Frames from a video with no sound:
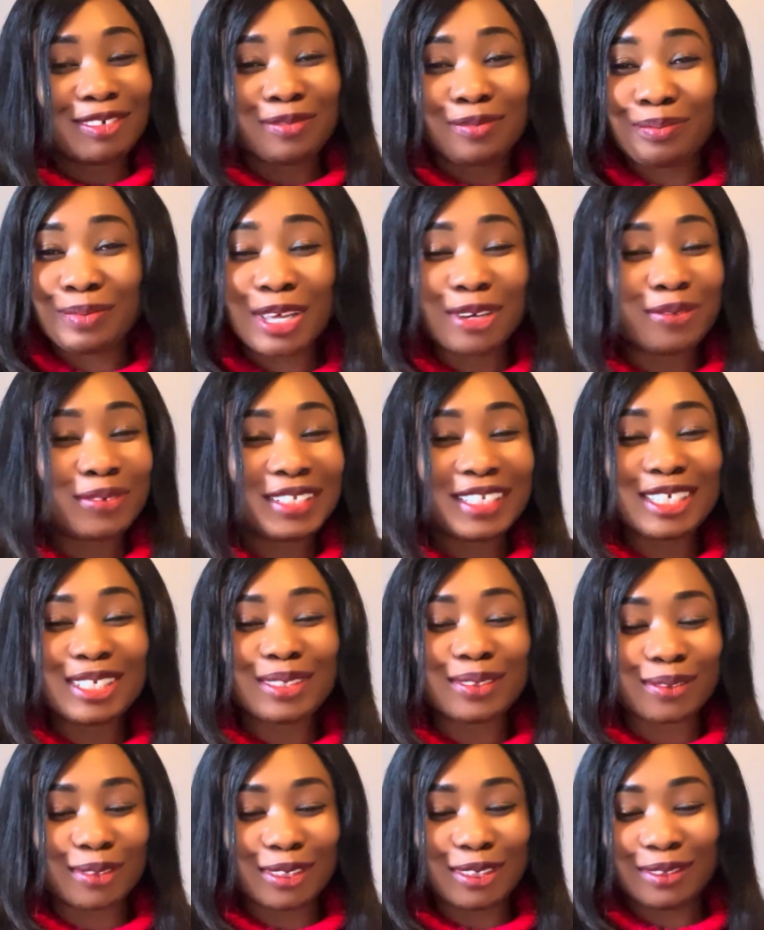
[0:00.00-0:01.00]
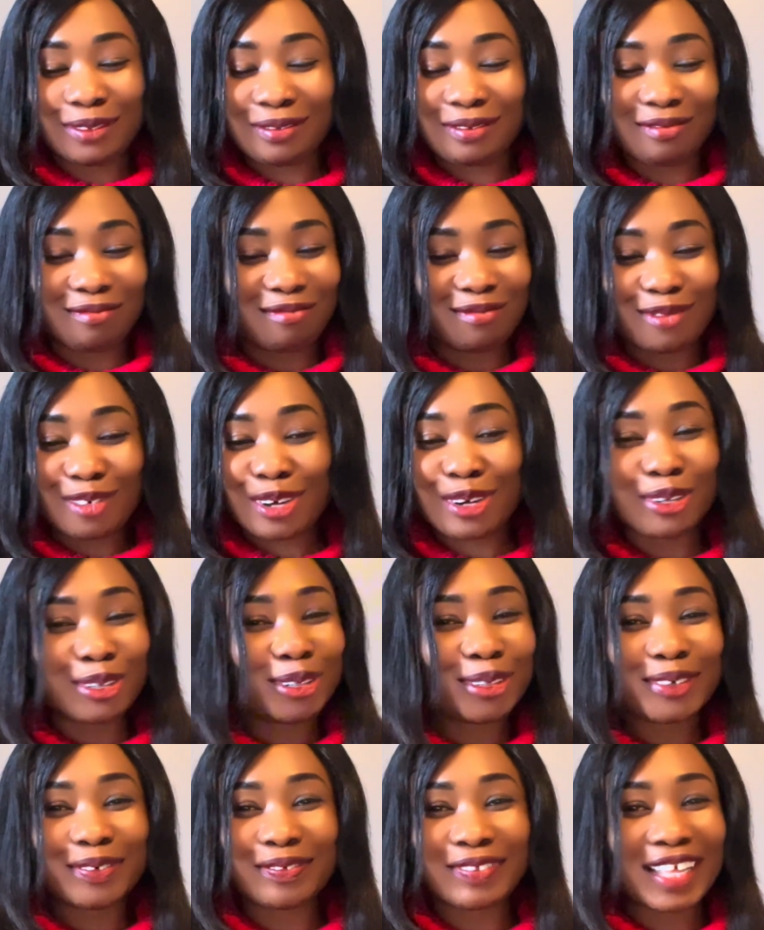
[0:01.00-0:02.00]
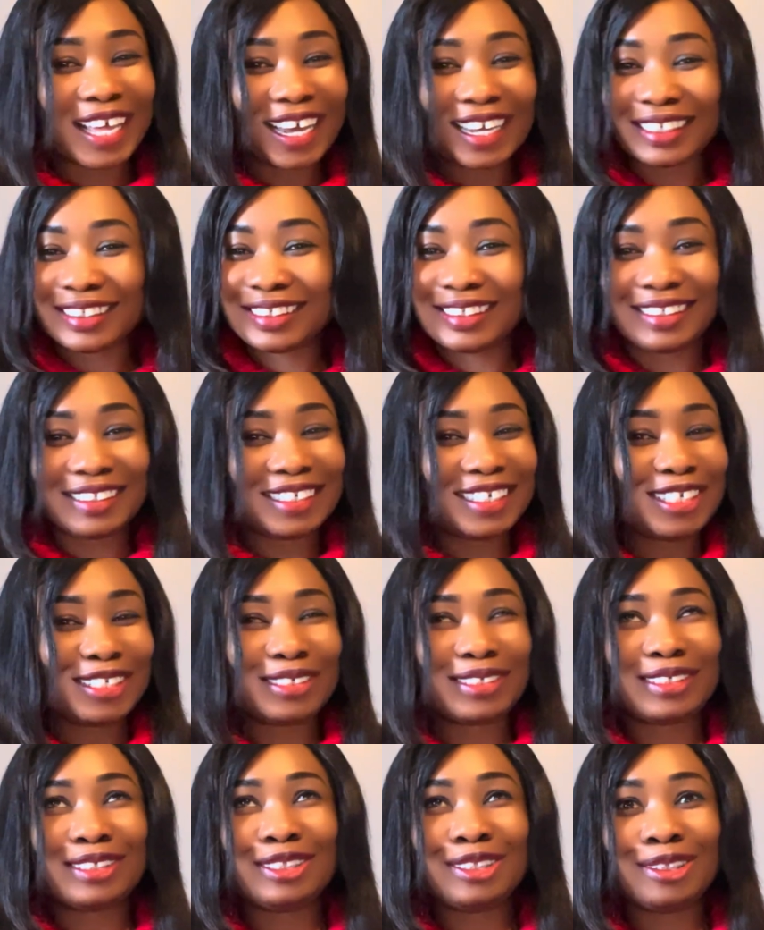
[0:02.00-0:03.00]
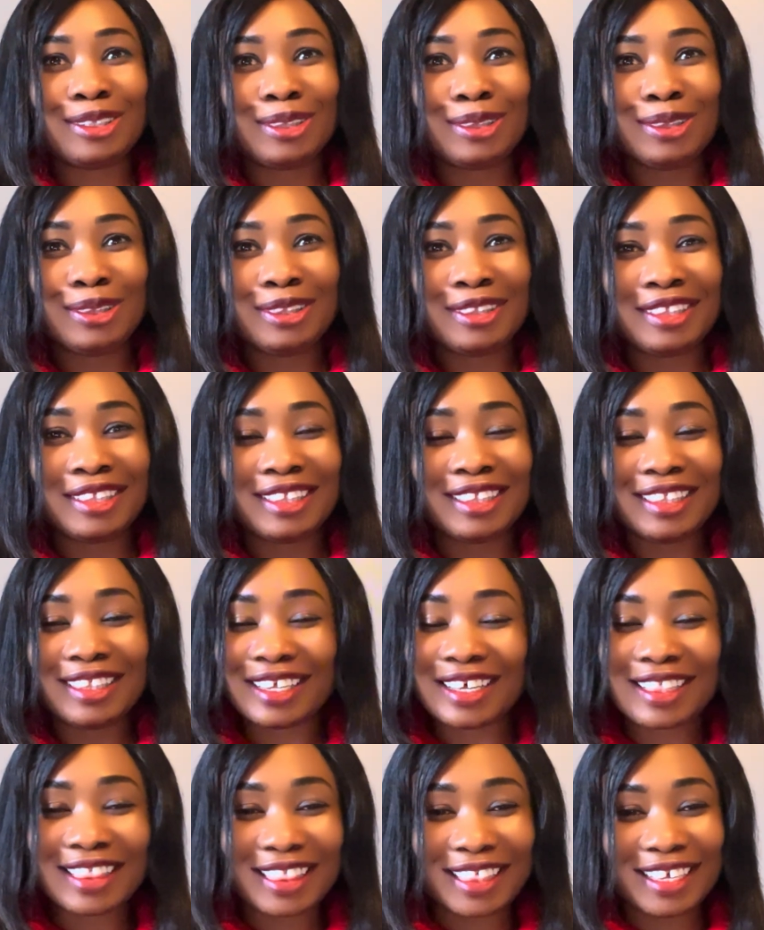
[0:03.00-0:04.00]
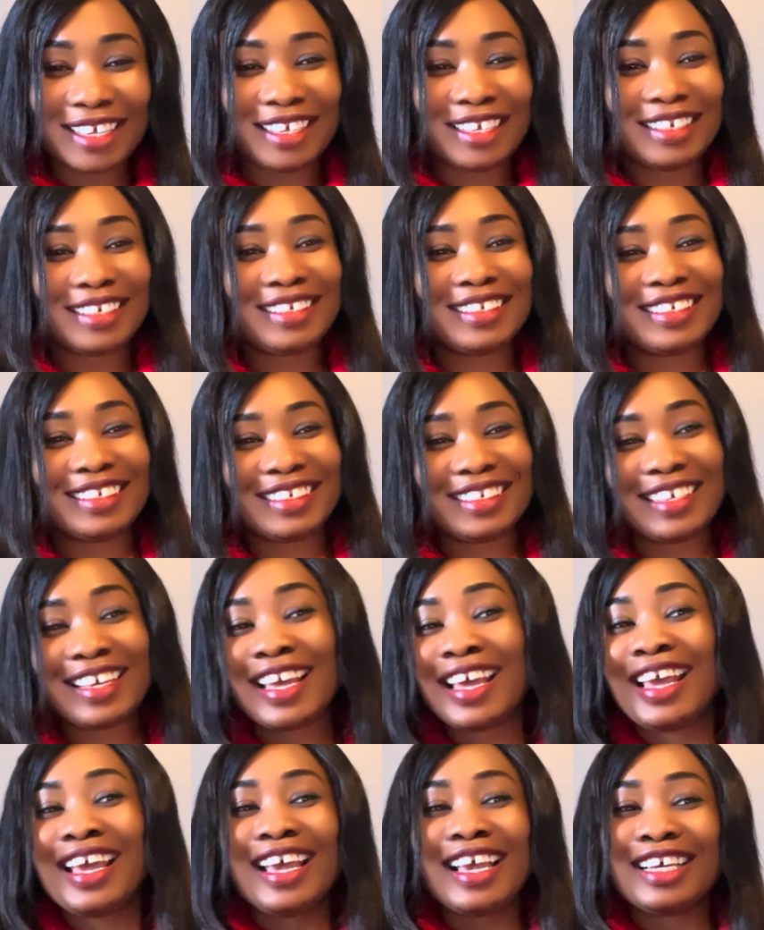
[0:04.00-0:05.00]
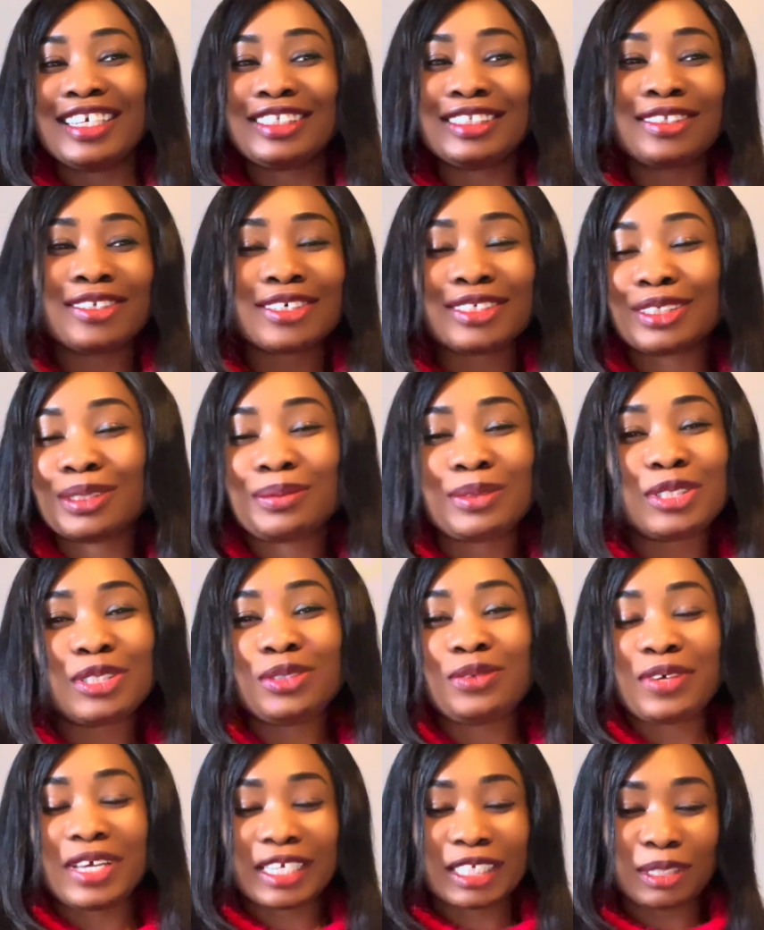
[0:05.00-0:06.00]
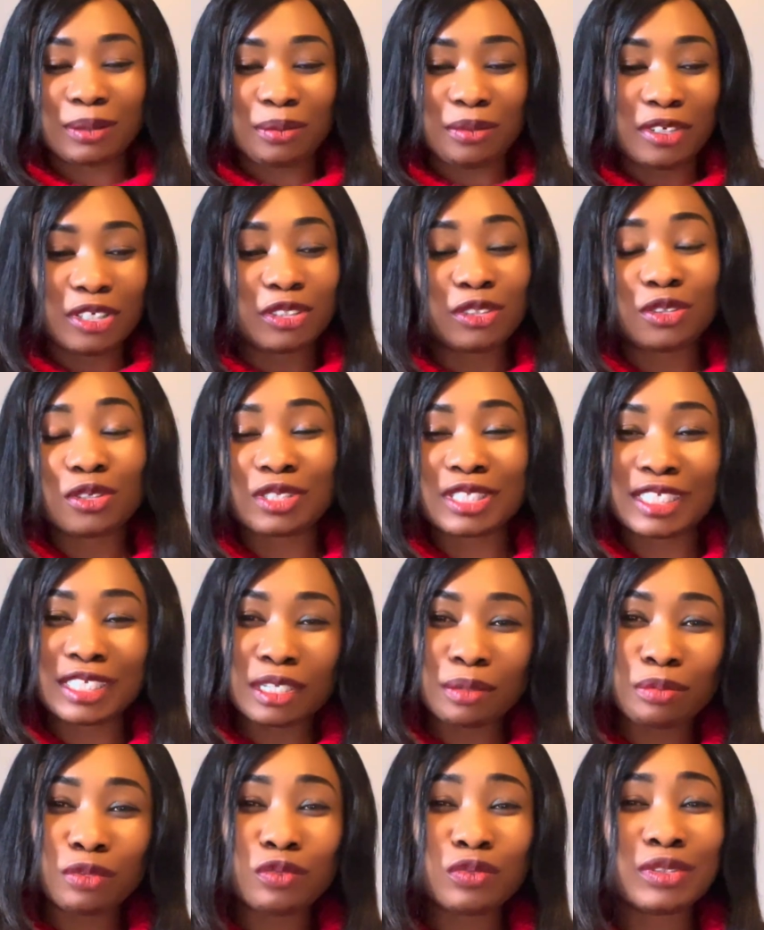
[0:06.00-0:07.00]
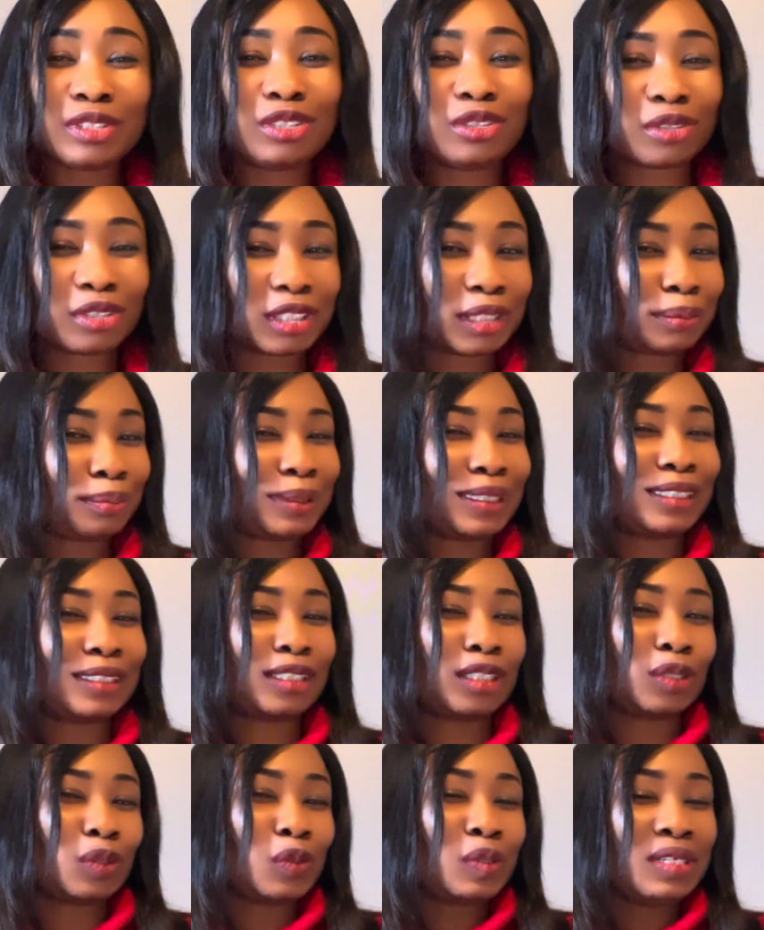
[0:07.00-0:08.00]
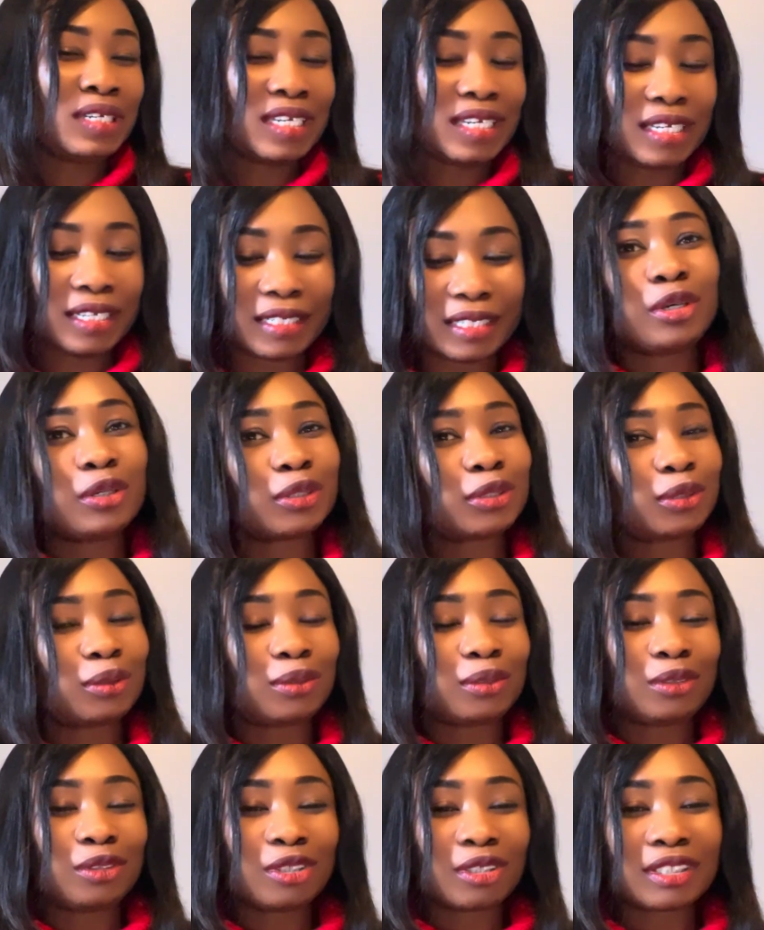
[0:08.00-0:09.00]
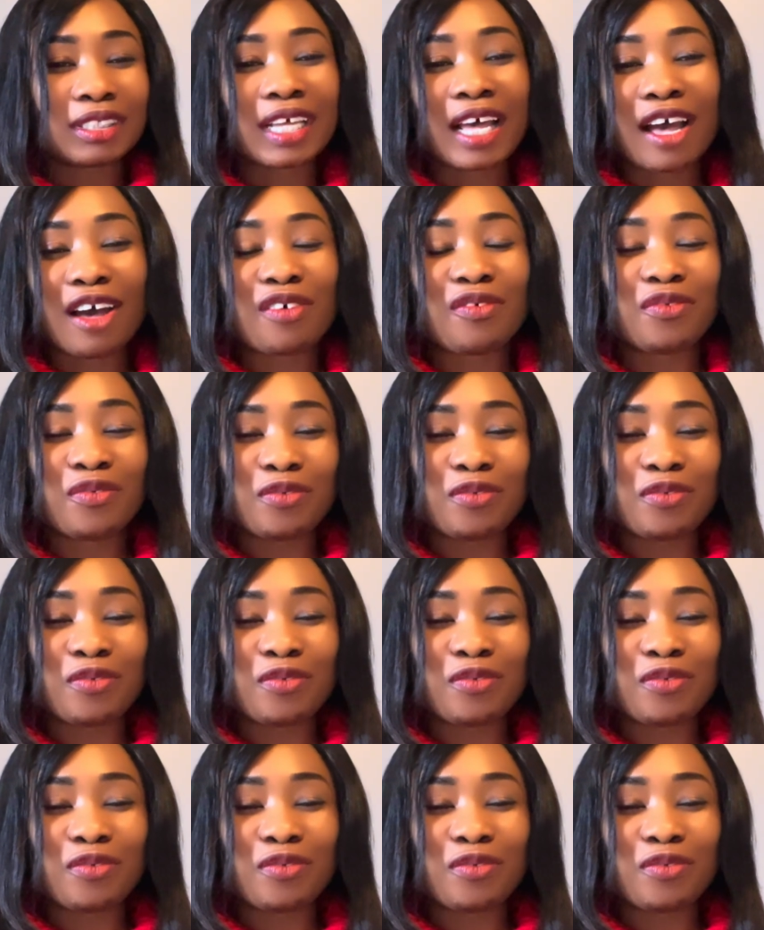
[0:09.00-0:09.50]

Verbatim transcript: But with this one, all of that is nothing. It's not something you experience. Your table would just be so neat because you just have